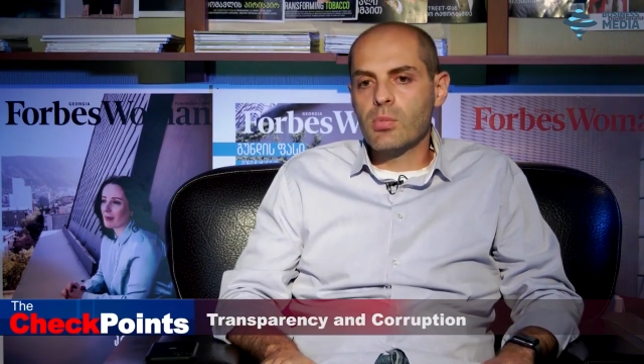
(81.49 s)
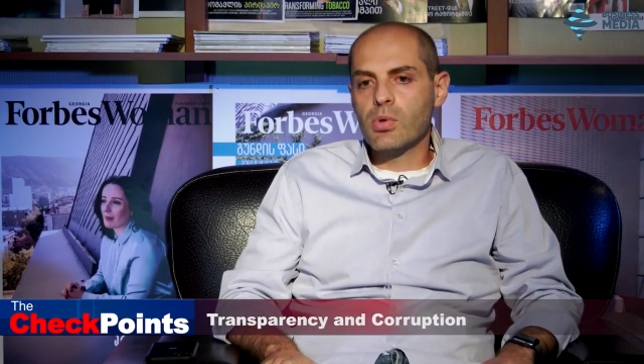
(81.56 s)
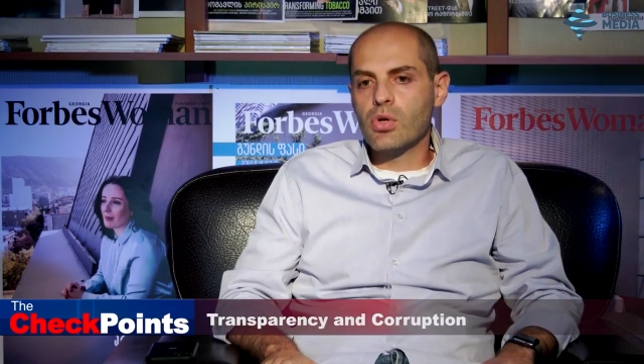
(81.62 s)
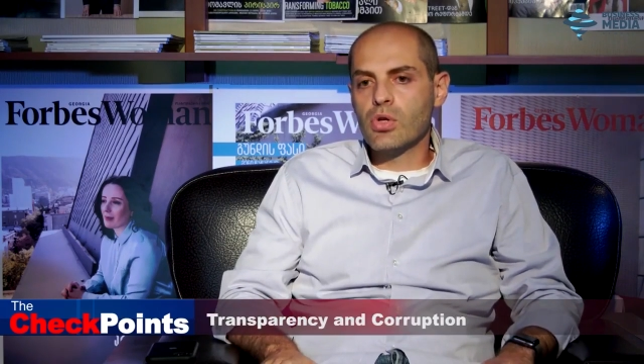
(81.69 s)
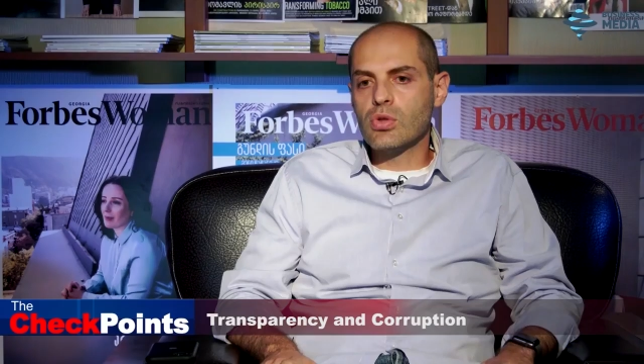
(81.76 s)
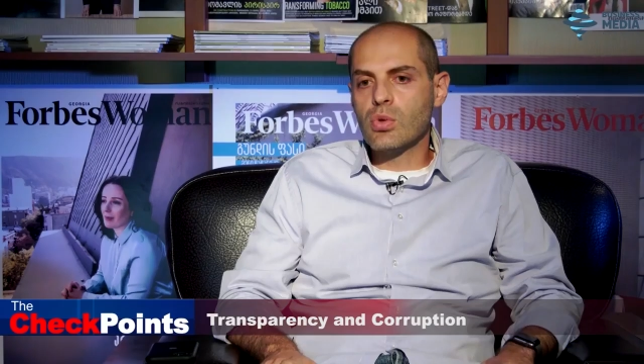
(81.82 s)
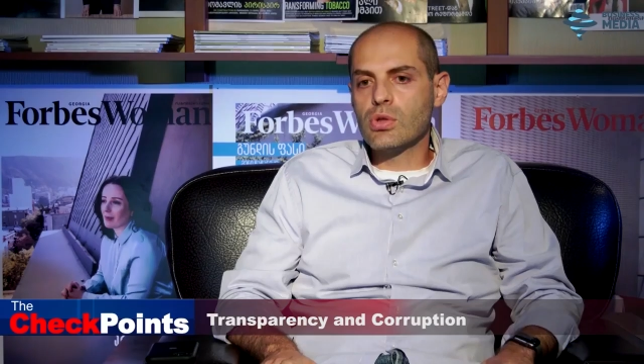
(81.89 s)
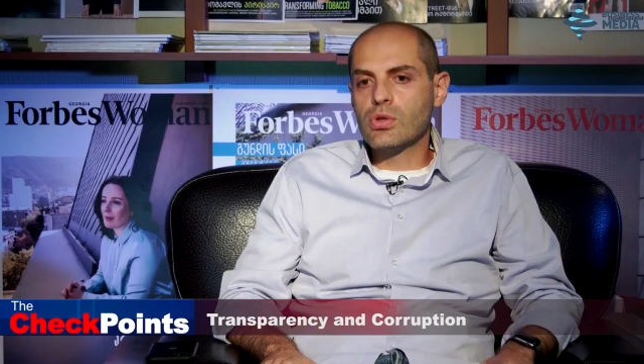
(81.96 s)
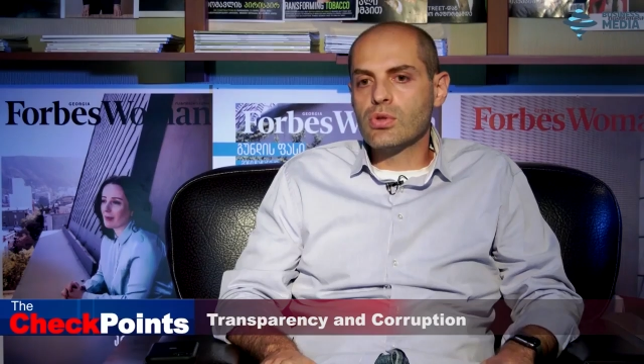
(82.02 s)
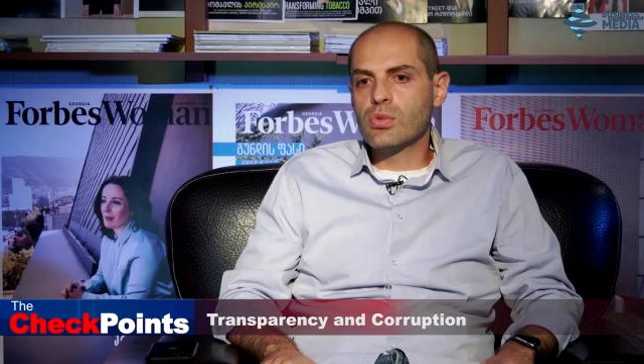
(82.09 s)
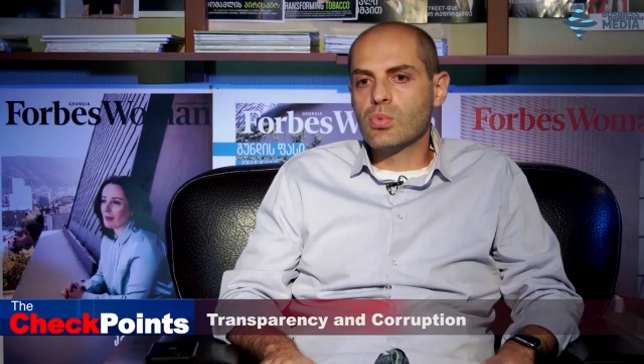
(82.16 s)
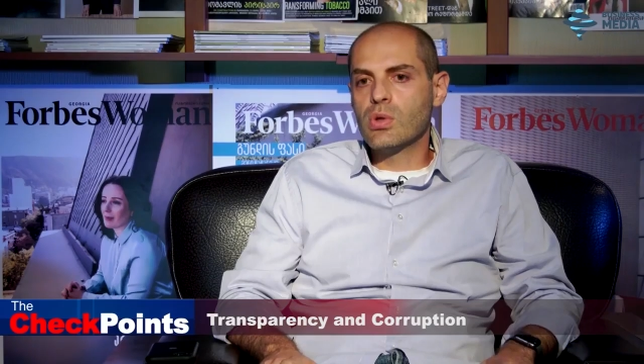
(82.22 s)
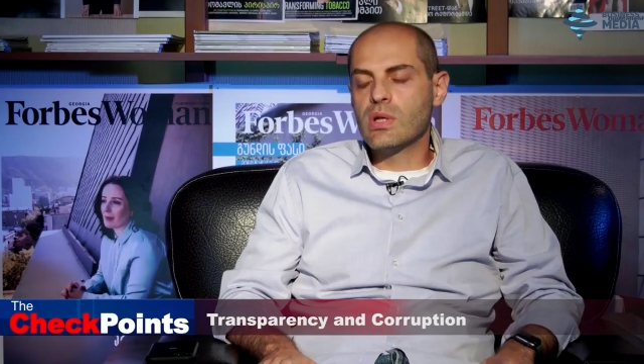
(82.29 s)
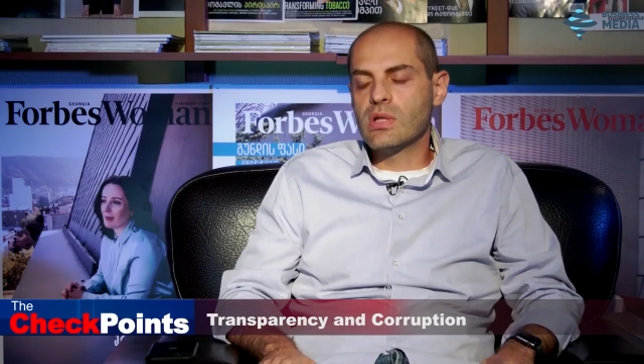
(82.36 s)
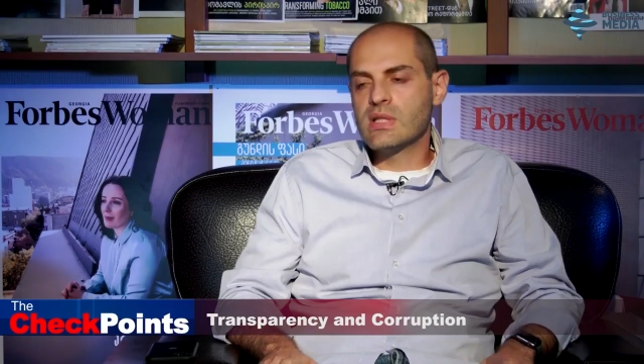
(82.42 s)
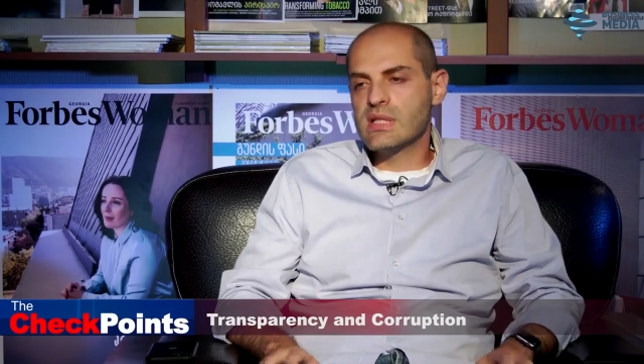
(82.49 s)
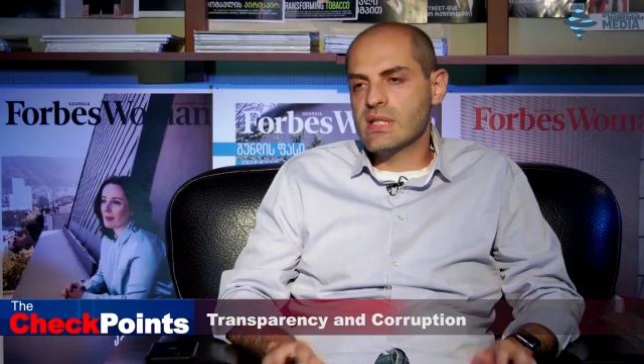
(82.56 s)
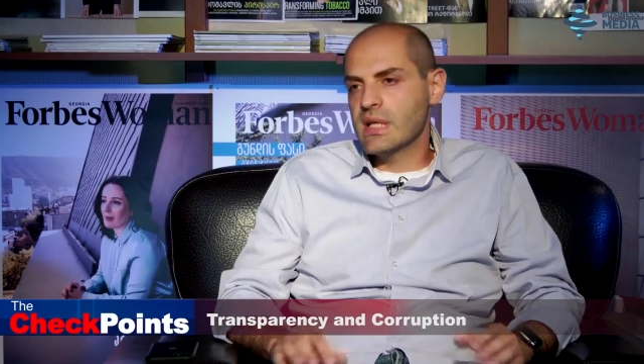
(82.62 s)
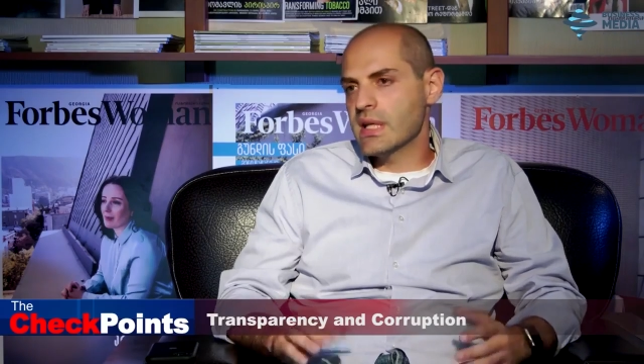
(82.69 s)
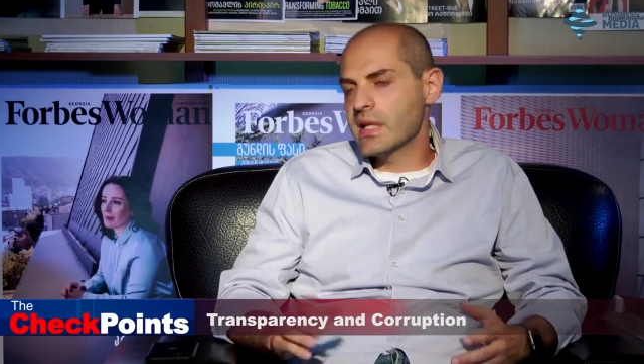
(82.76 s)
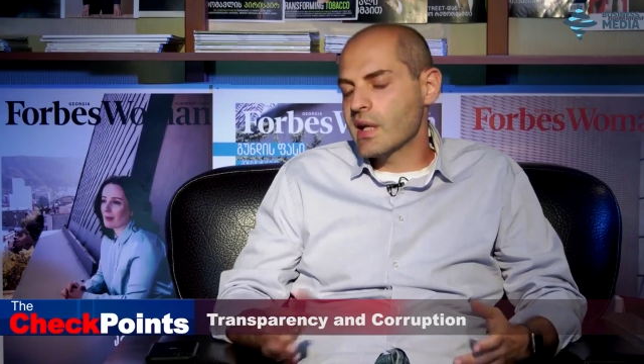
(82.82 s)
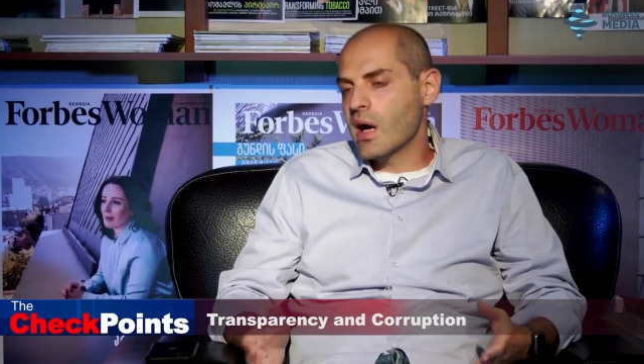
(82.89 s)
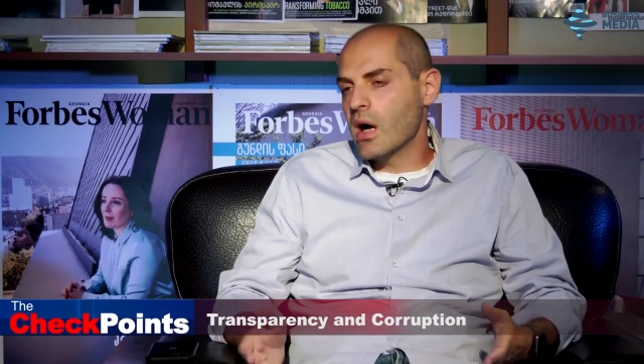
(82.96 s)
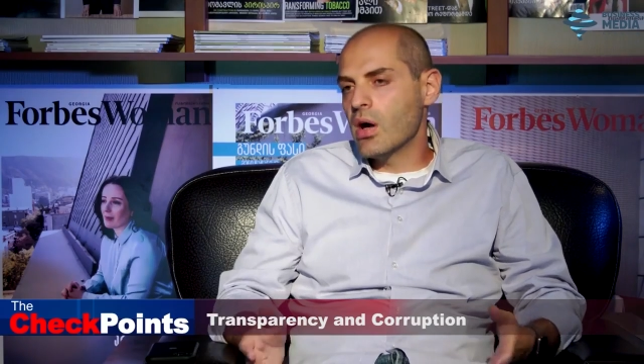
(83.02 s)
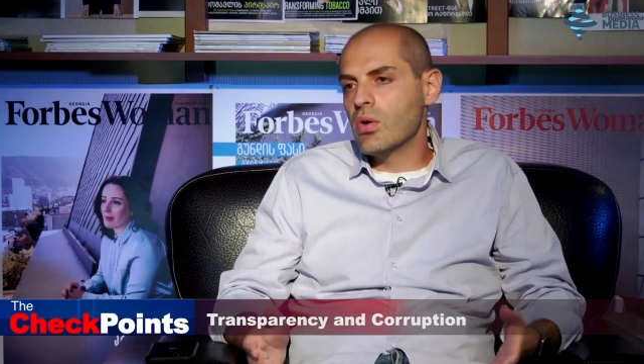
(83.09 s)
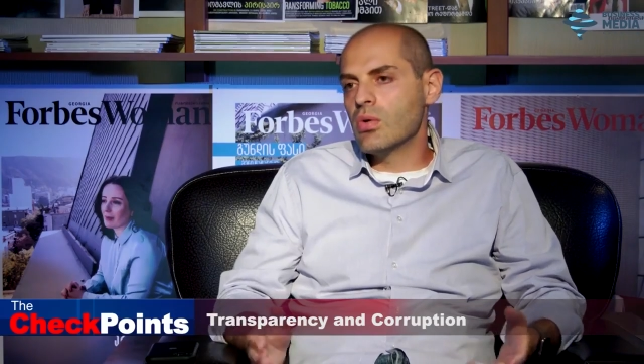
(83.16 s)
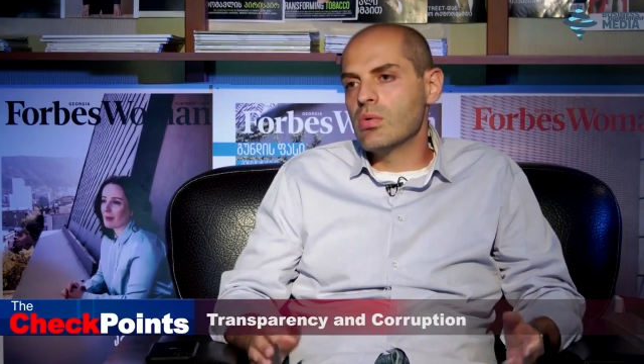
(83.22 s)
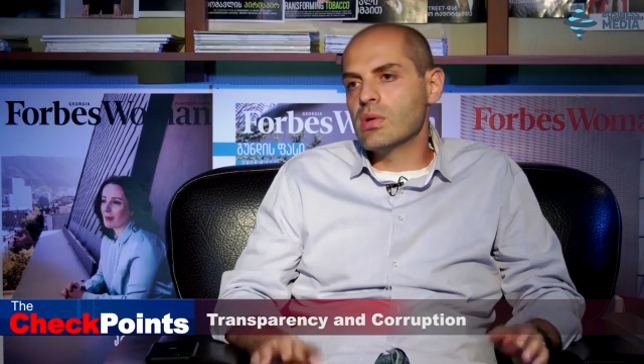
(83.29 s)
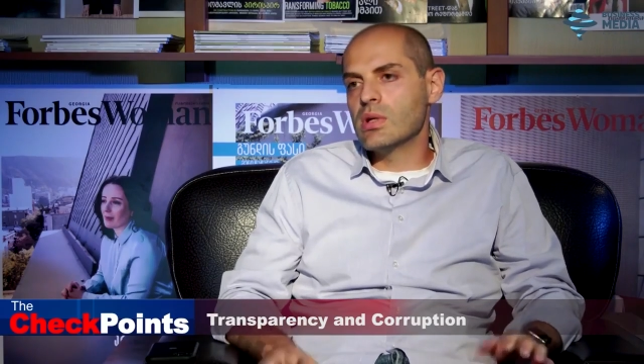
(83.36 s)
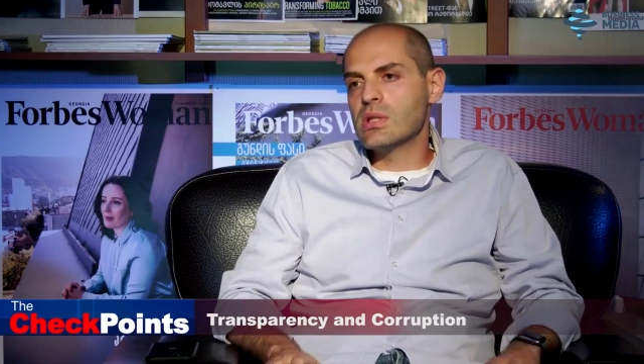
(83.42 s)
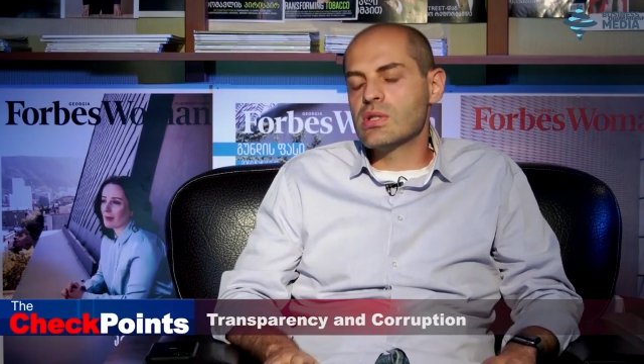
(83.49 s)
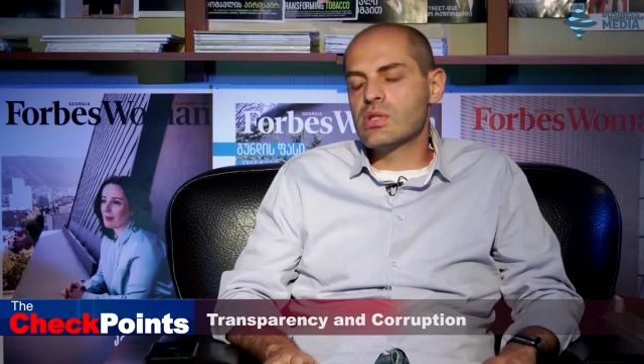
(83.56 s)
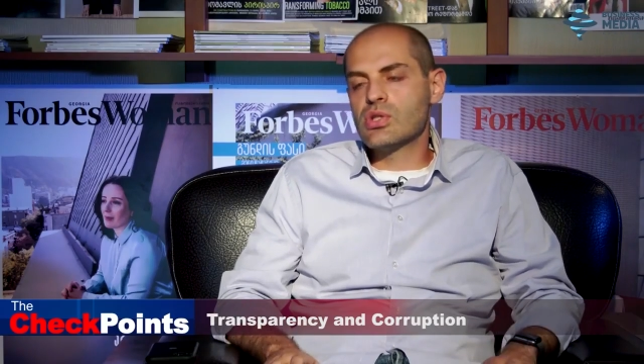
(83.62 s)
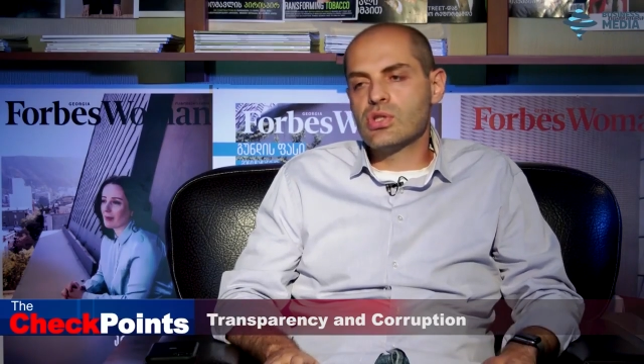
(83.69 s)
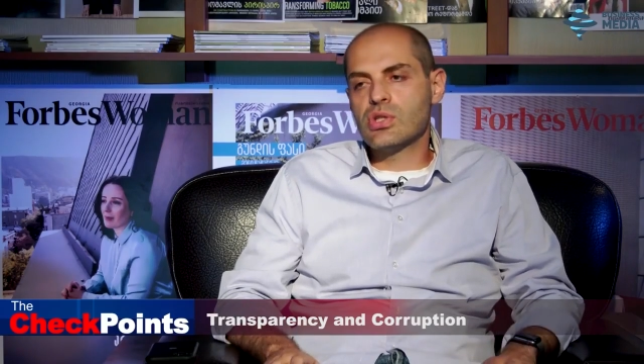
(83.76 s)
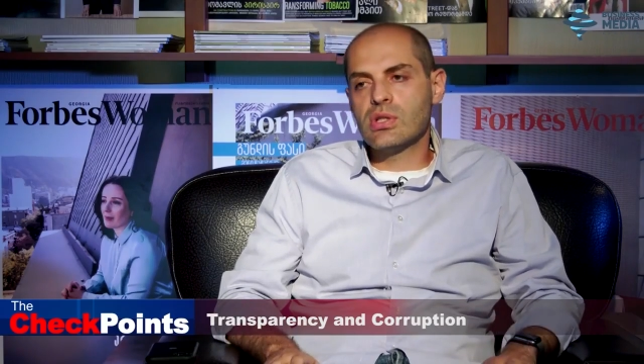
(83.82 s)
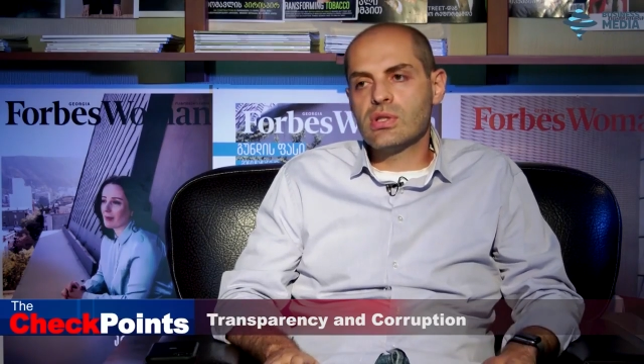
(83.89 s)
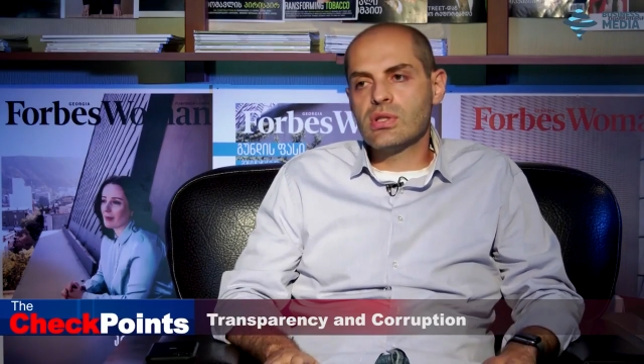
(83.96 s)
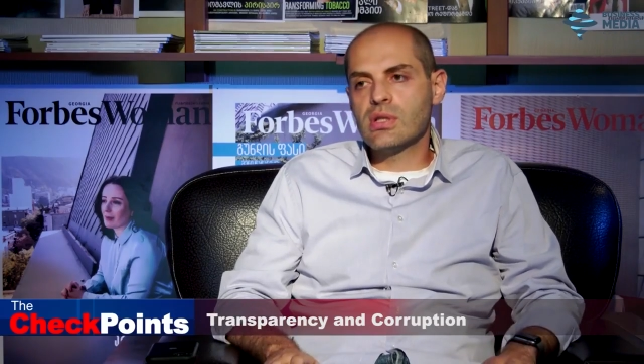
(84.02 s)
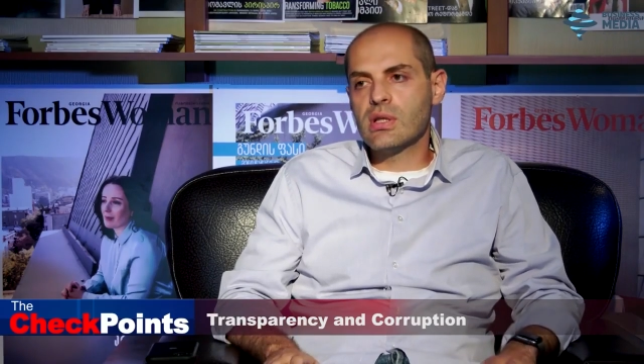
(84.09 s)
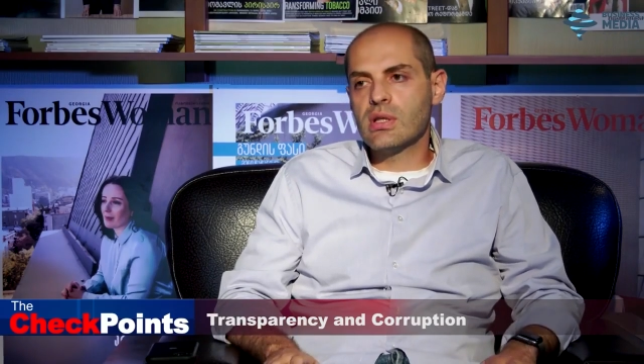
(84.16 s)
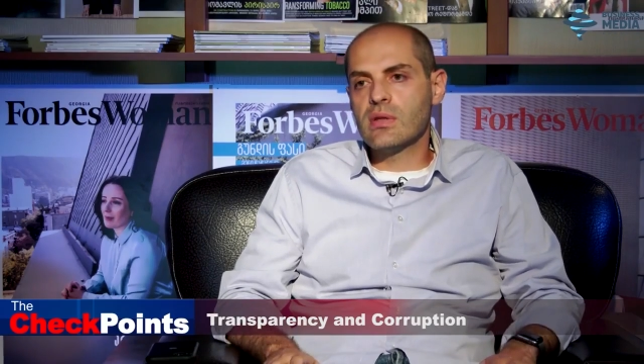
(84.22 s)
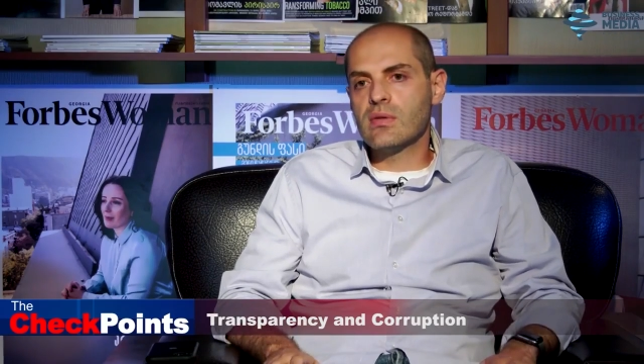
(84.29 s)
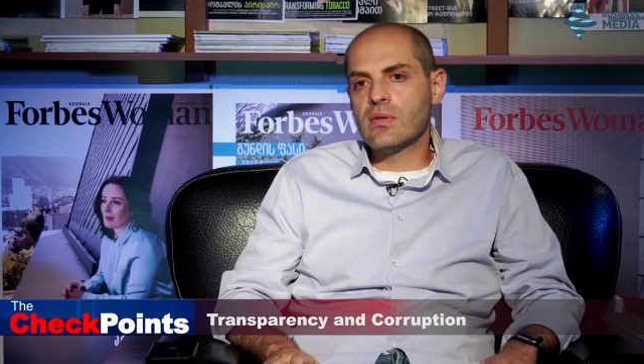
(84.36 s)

because what we're seeing now, it's just